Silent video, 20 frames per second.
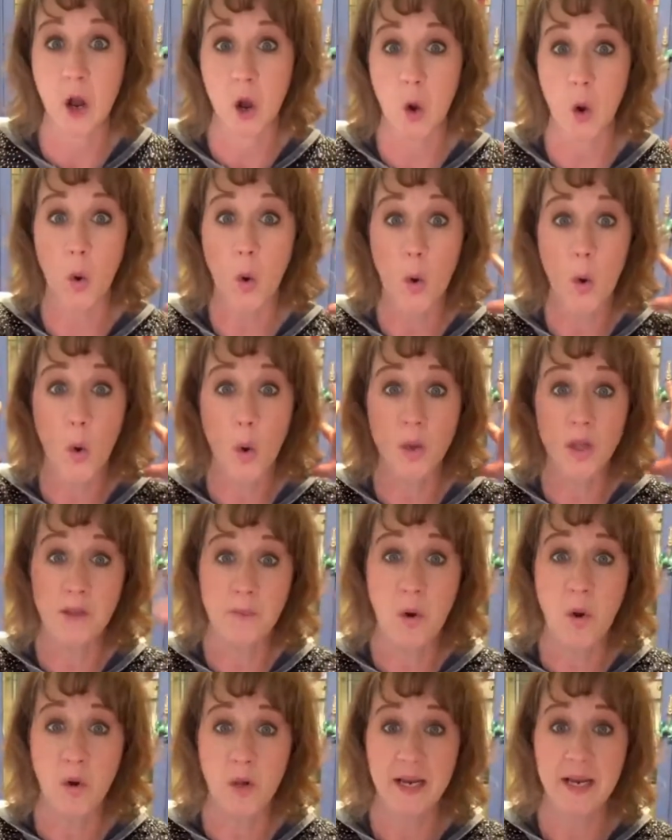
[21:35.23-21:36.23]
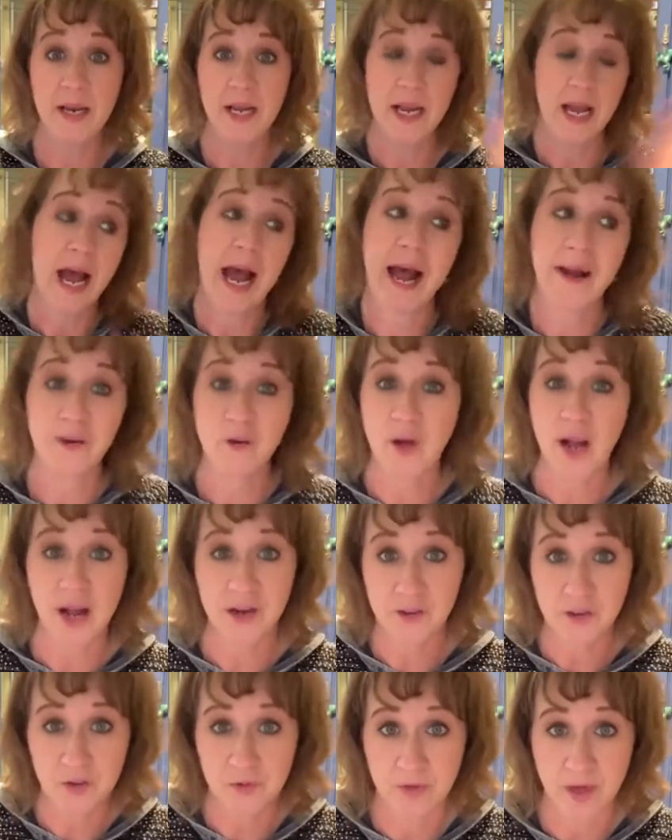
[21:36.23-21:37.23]
holy moly, I don't know
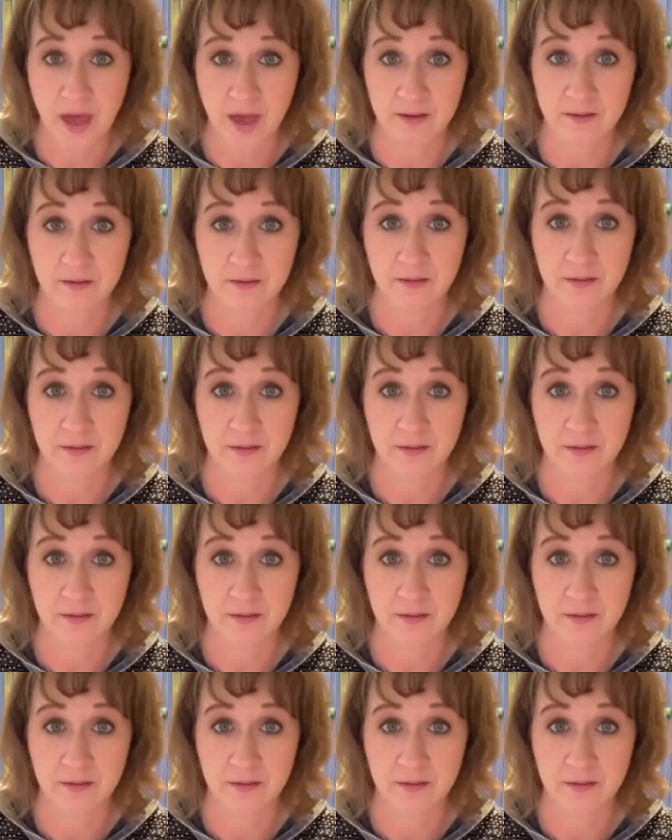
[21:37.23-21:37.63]
how to do that.